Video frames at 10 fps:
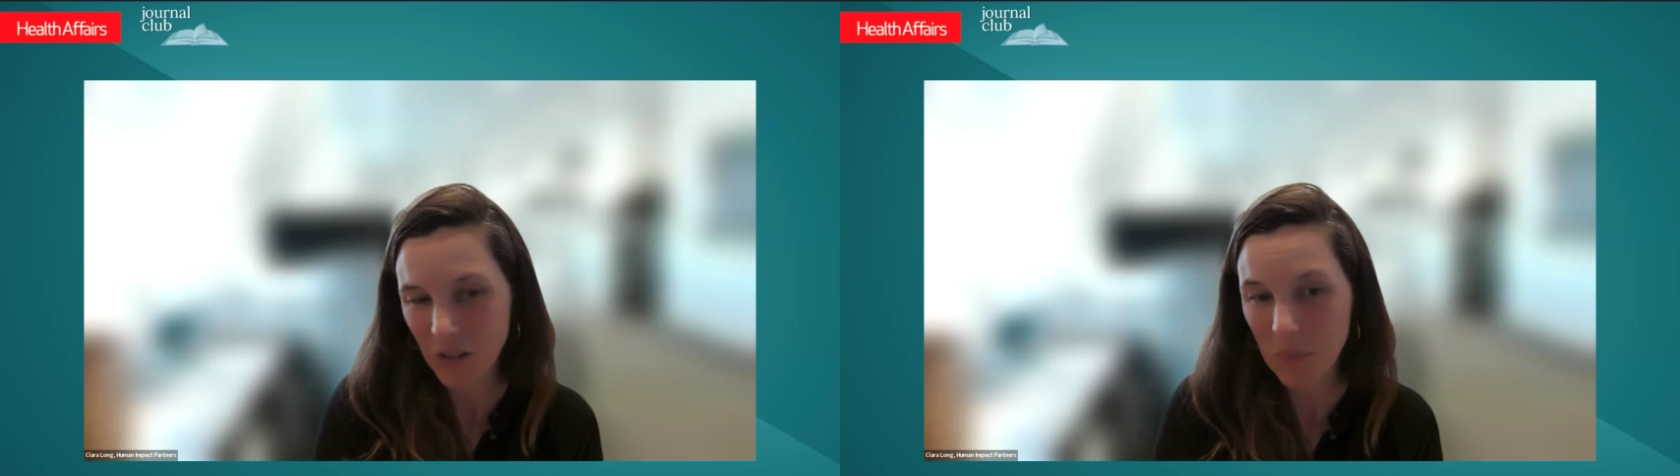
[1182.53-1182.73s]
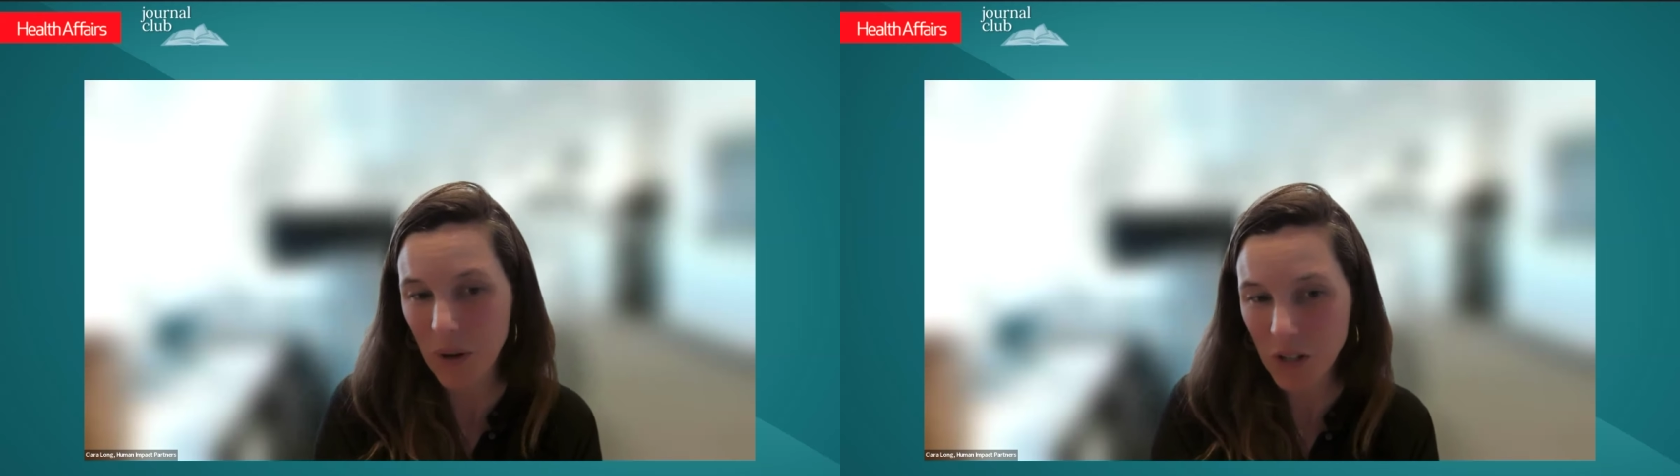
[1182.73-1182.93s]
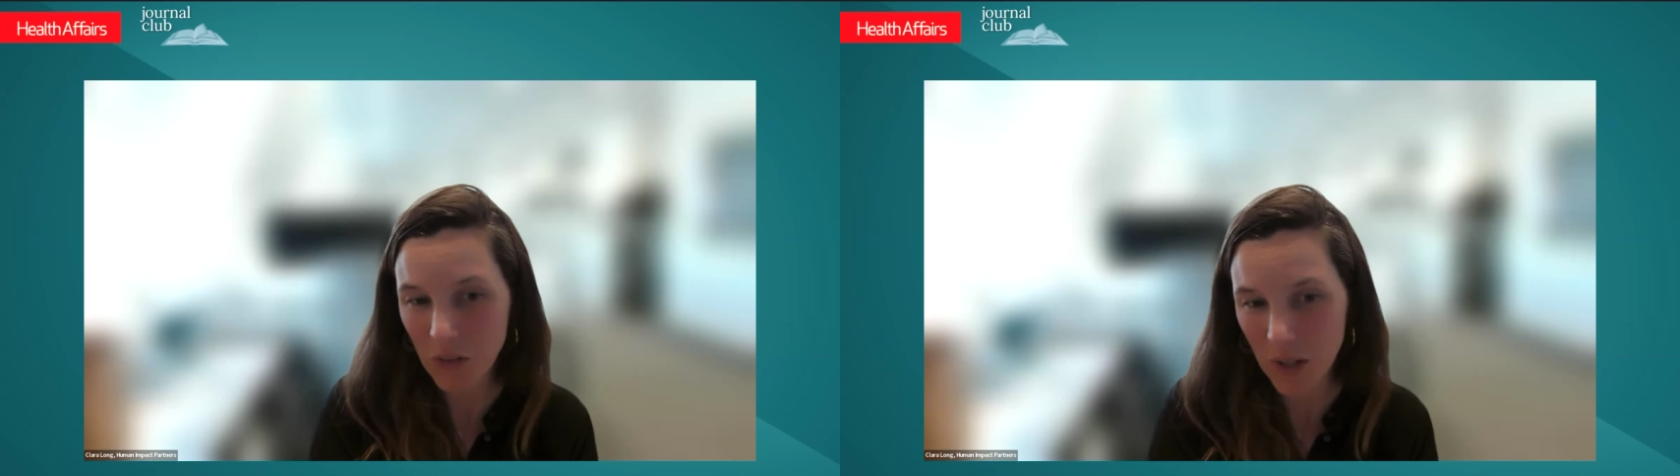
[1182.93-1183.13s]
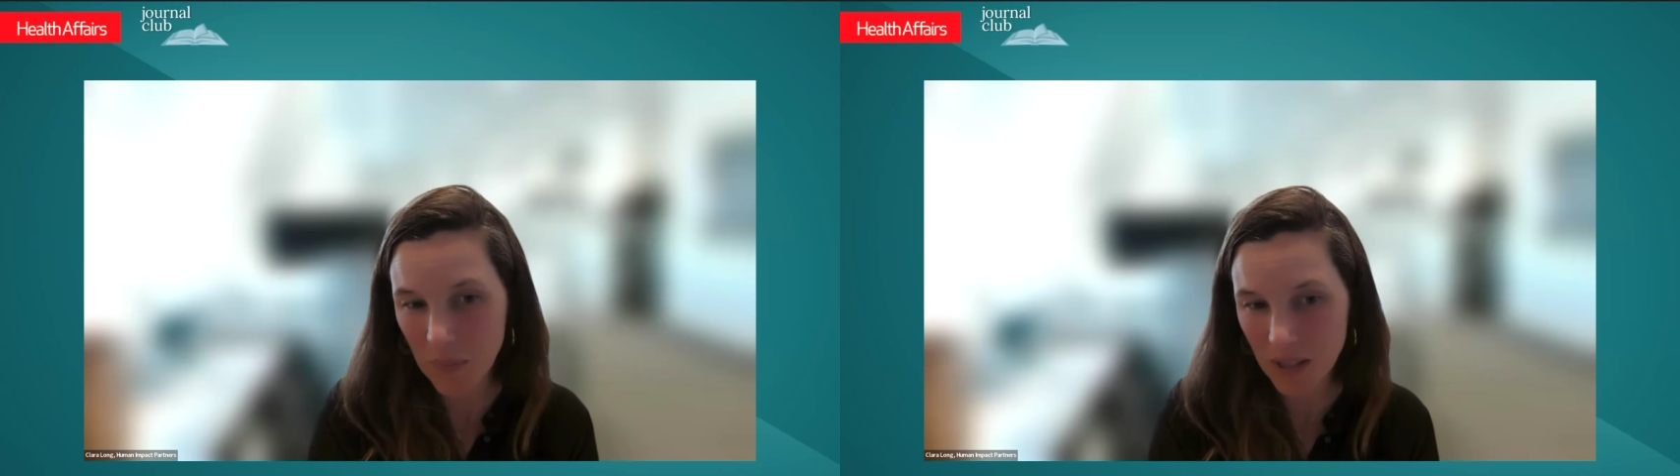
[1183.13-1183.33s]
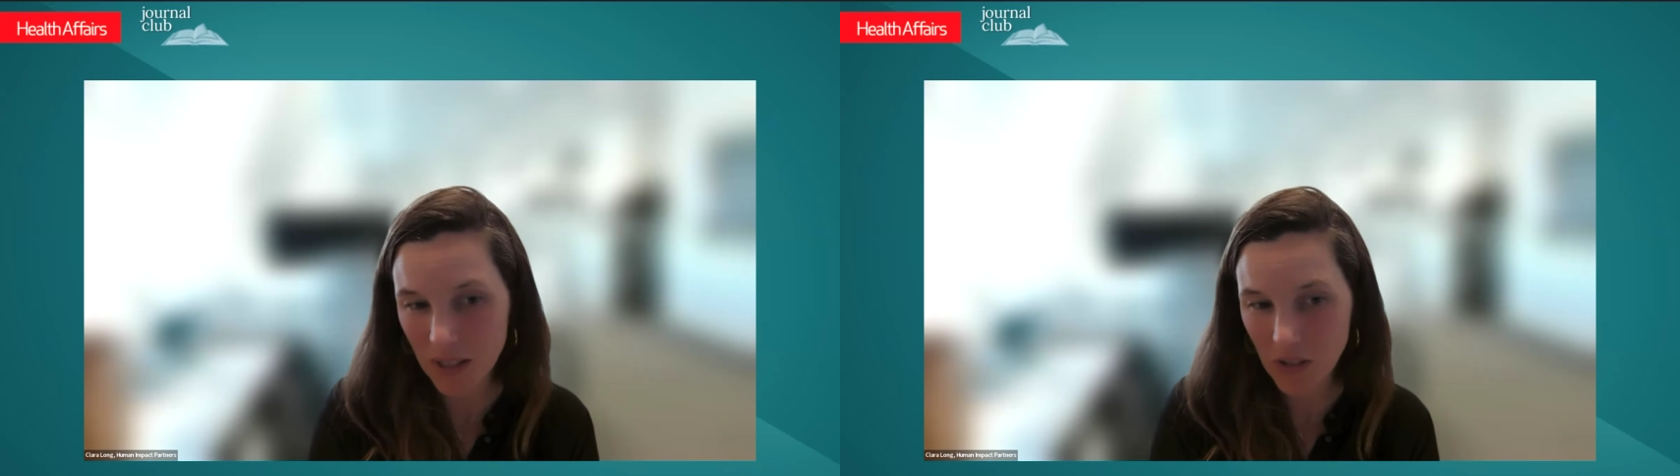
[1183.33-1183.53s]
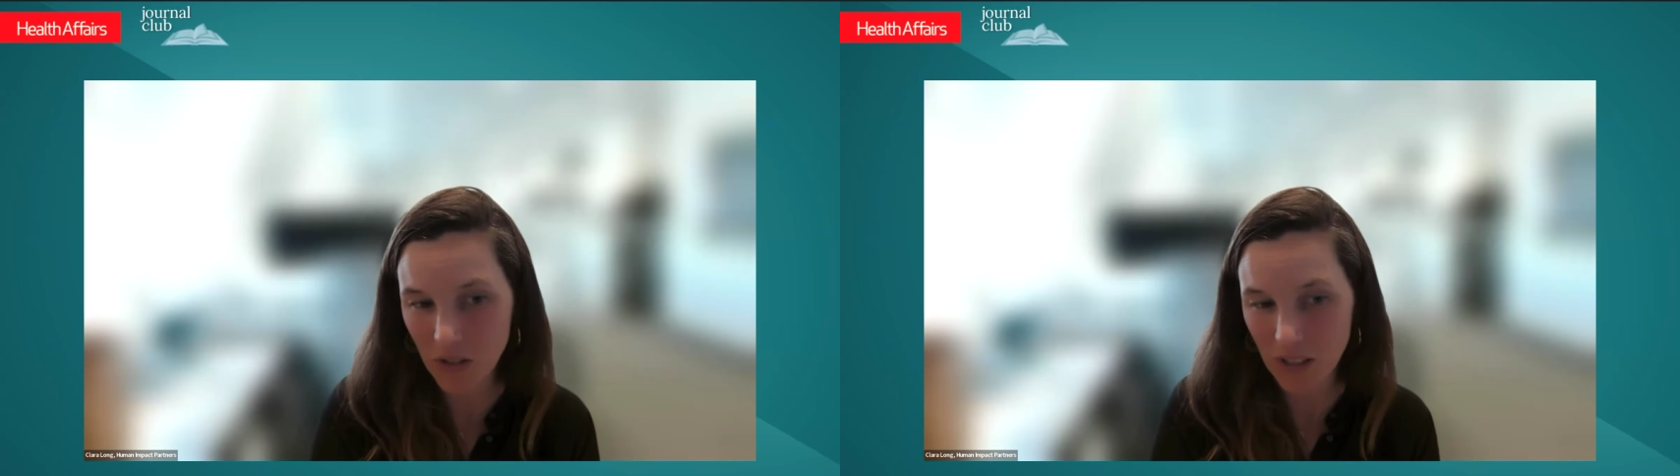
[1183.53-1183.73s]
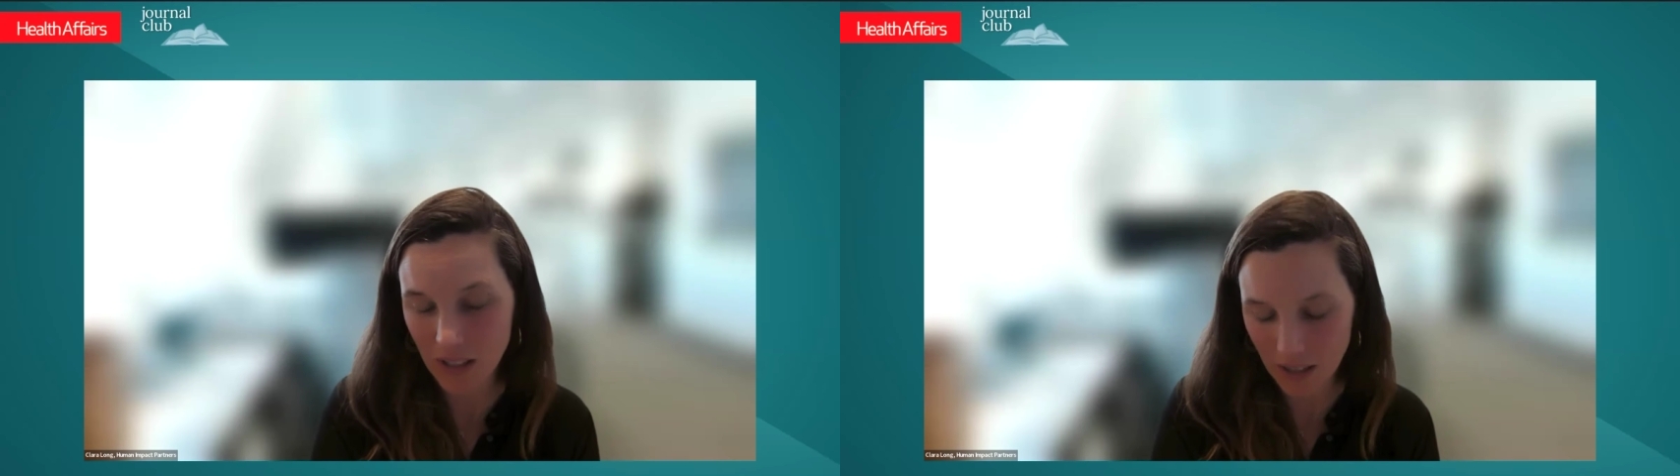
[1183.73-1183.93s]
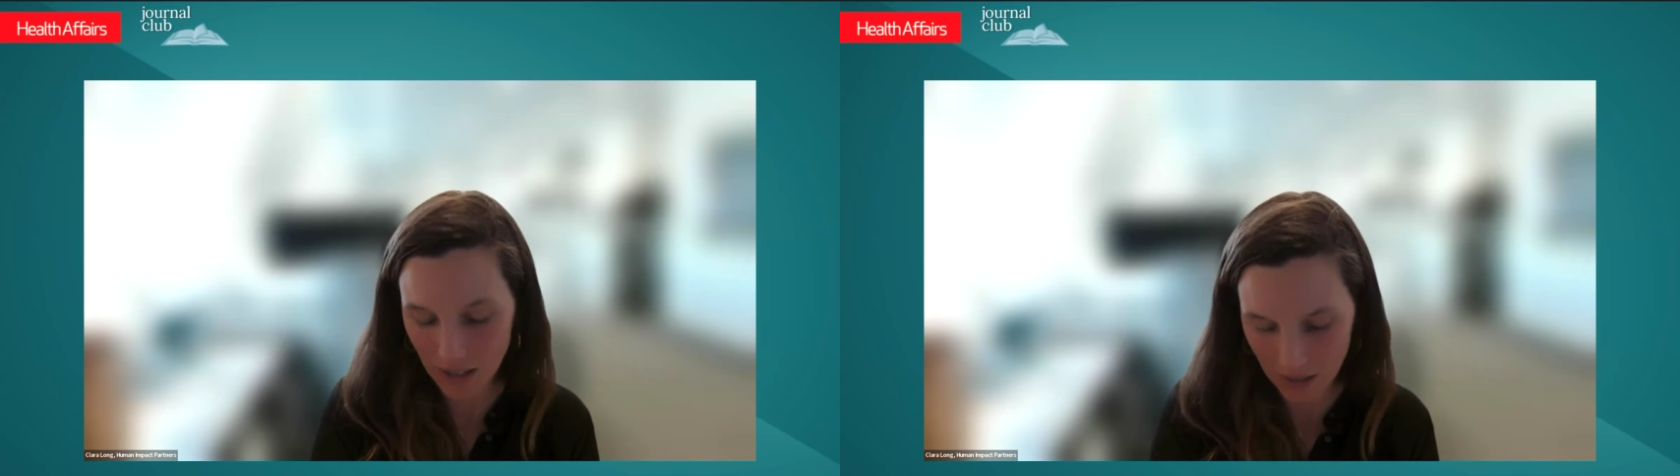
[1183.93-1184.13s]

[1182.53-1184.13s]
much of HIP's history,